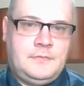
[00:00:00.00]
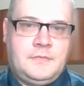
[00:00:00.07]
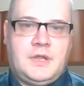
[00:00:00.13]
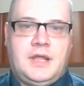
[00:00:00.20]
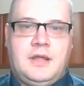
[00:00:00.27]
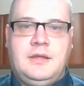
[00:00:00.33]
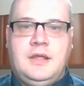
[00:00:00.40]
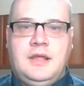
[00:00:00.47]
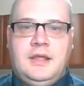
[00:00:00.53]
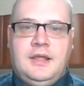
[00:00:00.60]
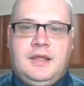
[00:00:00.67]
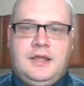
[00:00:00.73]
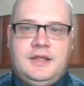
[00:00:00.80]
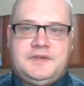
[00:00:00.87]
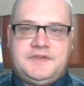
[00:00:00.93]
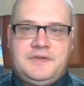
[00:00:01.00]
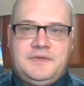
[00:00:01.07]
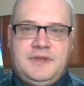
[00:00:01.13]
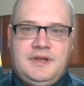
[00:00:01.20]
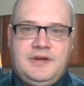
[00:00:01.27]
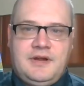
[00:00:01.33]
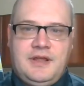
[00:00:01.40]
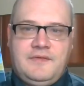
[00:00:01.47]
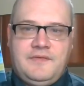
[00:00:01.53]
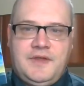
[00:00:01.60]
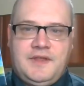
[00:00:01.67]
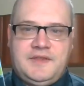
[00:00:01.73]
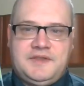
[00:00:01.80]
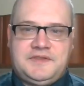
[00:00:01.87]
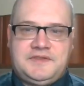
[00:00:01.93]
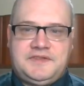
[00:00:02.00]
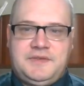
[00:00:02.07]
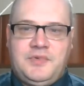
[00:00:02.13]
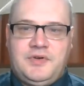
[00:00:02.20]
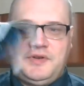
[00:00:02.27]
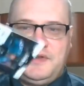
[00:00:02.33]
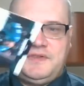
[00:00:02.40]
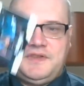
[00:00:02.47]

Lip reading: Okay. And so here I've got this Tim Hortons